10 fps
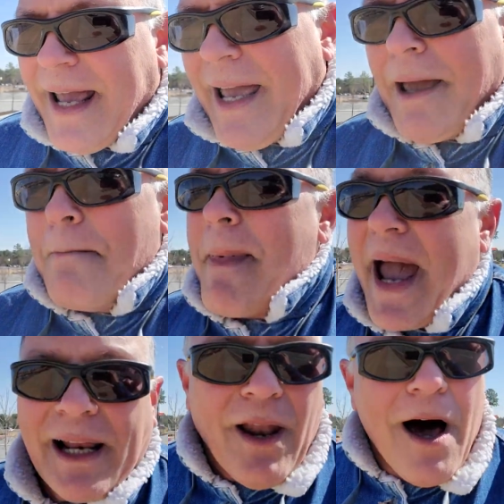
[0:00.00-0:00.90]
and
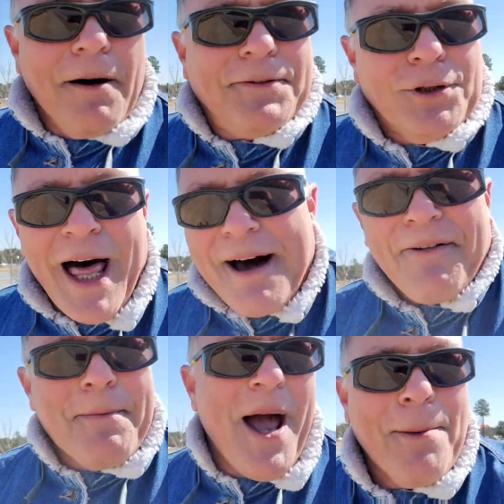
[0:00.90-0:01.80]
make love to that
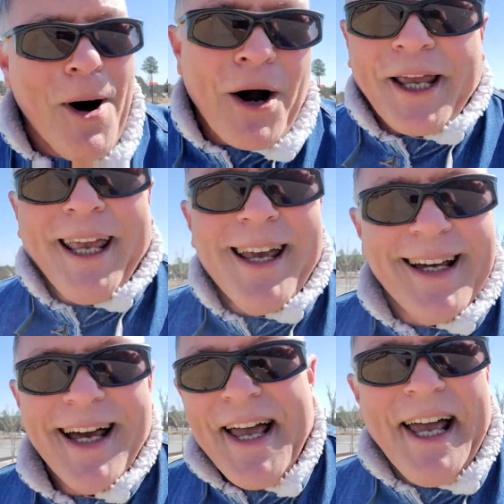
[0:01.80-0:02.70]
female monkey,
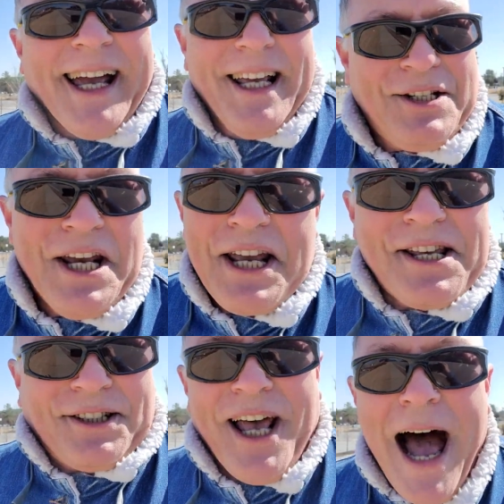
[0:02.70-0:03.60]
and she
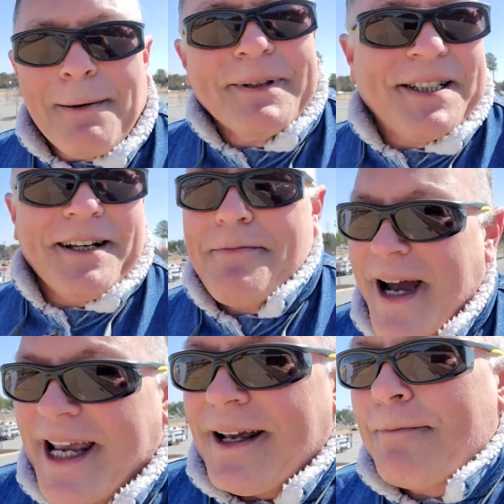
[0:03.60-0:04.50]
just happy as it can
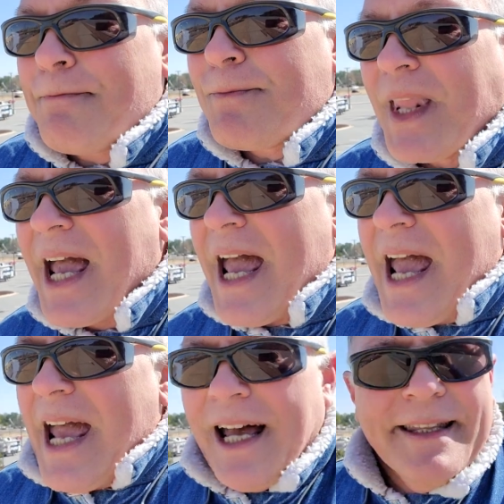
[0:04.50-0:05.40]
be.
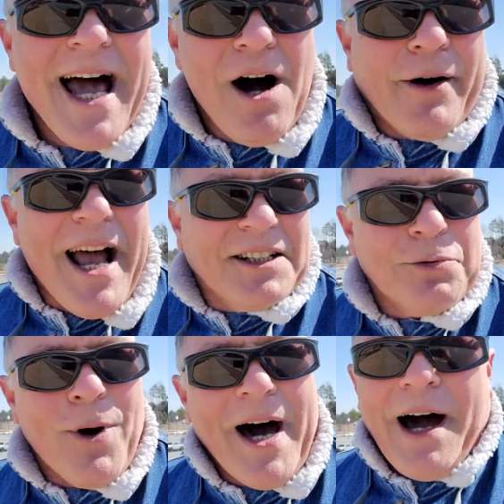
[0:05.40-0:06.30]
Now, guess
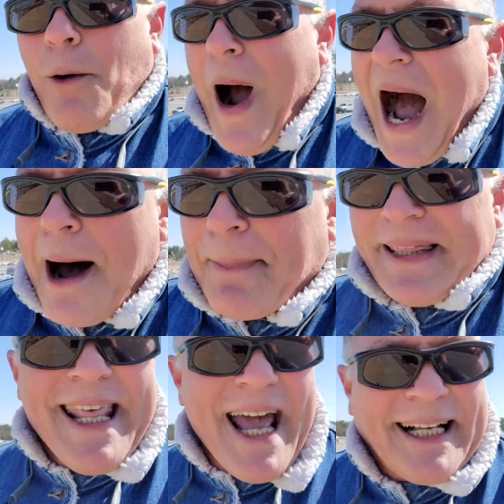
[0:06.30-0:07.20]
what
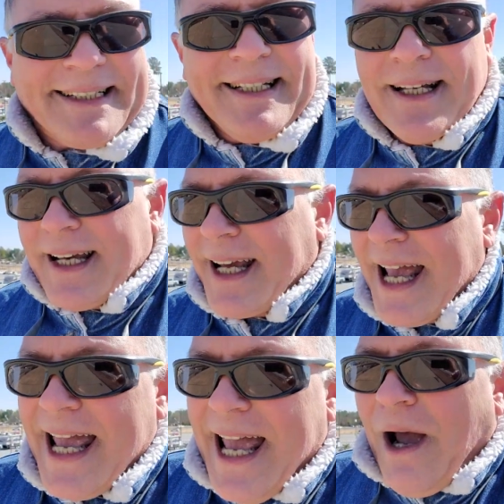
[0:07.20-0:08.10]
happened next?
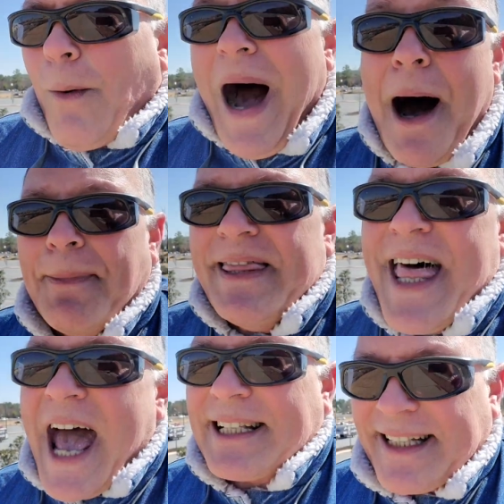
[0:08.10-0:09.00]
What happened
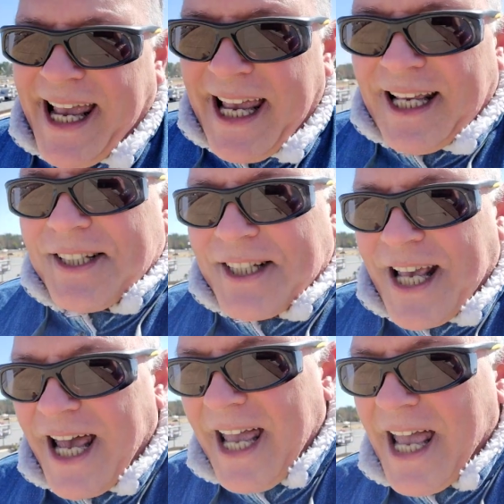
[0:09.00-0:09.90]
next is,
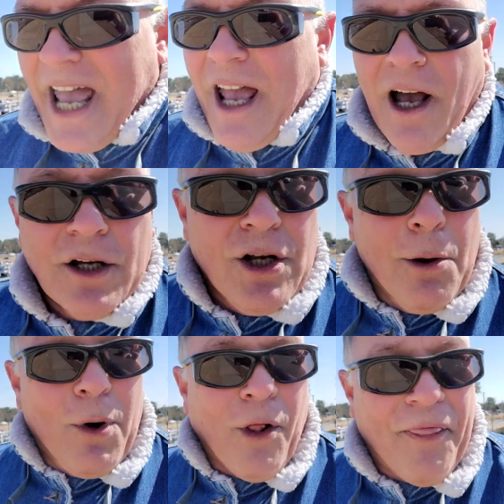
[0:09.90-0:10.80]
you
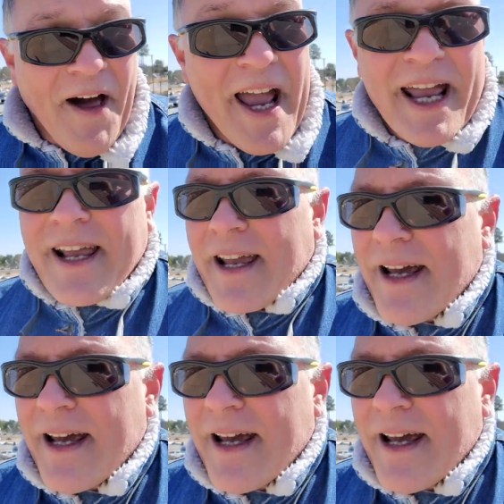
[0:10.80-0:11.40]
will think